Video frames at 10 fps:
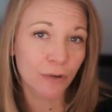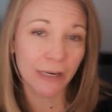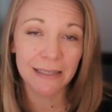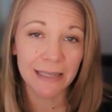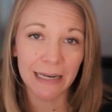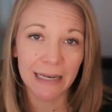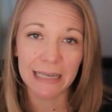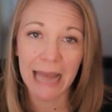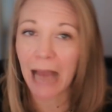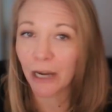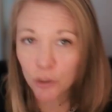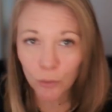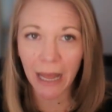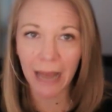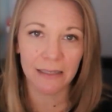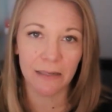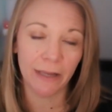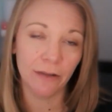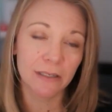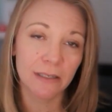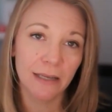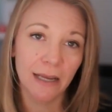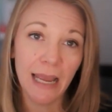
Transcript: translate into actual ask amounts,